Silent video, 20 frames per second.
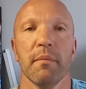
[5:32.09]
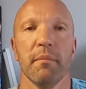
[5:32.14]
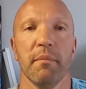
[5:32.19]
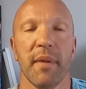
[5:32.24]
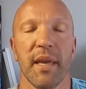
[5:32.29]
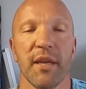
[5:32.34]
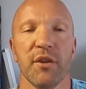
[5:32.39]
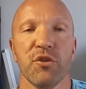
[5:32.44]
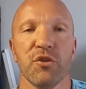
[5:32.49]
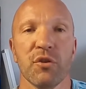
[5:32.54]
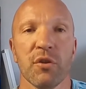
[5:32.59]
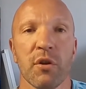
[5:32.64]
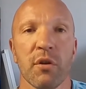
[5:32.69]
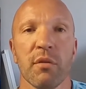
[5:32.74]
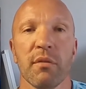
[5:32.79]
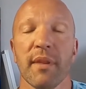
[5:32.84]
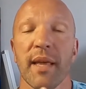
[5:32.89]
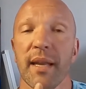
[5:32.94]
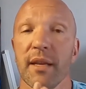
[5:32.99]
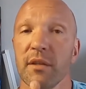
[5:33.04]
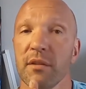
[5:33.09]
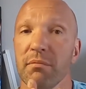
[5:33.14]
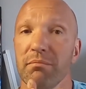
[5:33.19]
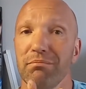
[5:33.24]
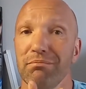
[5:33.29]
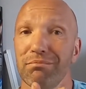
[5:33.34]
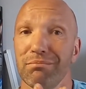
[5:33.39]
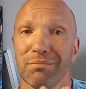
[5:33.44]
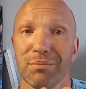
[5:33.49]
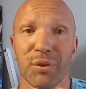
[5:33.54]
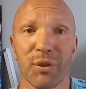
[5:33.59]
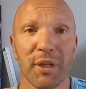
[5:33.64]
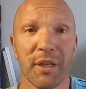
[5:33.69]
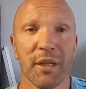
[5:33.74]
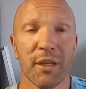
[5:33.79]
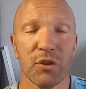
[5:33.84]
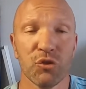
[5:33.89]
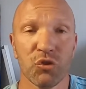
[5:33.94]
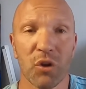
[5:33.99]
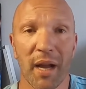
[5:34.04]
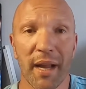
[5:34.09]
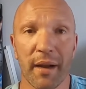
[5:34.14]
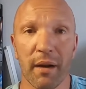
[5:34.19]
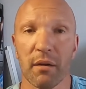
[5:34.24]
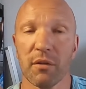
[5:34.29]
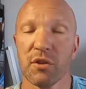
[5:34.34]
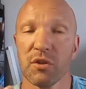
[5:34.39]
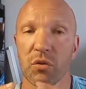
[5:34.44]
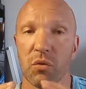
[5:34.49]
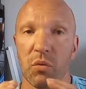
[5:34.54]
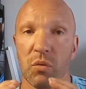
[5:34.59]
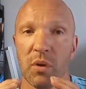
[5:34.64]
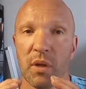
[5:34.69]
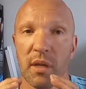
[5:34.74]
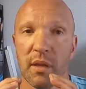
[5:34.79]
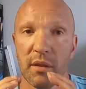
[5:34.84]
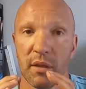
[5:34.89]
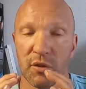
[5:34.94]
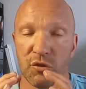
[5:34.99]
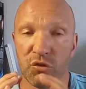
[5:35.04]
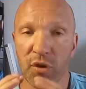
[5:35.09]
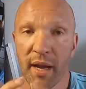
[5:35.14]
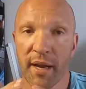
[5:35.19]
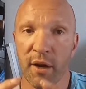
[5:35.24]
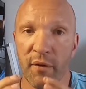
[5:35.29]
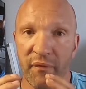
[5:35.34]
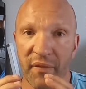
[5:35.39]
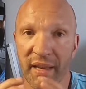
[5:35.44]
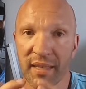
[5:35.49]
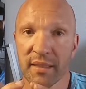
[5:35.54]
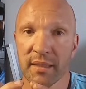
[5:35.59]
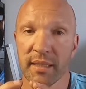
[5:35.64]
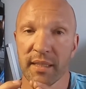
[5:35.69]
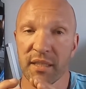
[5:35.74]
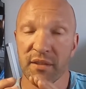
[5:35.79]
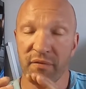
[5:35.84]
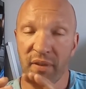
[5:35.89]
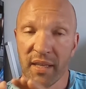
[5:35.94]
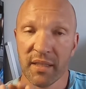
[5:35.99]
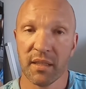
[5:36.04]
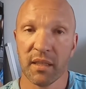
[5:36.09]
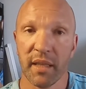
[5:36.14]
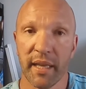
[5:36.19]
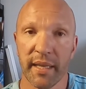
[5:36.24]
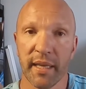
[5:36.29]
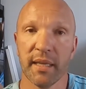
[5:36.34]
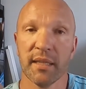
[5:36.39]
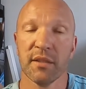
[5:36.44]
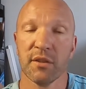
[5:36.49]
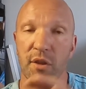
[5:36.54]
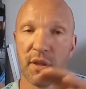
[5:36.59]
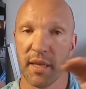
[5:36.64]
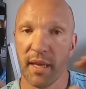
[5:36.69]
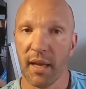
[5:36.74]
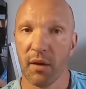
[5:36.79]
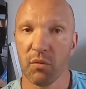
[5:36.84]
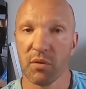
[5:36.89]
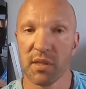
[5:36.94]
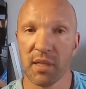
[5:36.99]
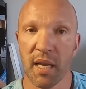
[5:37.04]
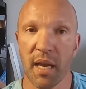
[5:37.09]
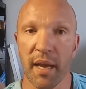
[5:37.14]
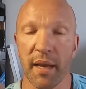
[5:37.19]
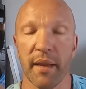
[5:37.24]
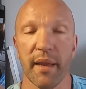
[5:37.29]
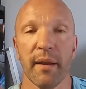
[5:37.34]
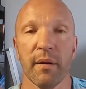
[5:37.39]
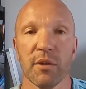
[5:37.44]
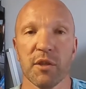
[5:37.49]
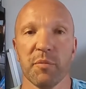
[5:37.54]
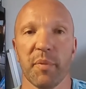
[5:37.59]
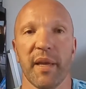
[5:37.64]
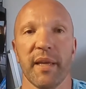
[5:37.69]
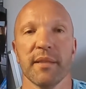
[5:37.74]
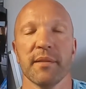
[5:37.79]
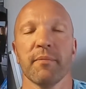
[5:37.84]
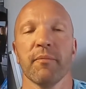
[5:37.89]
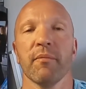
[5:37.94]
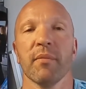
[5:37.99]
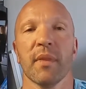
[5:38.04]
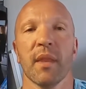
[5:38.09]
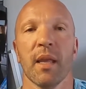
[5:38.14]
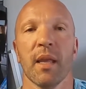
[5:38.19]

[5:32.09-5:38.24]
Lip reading: Make sure that is put in a dryer so the dryer vent is ventilated to the outside airspace.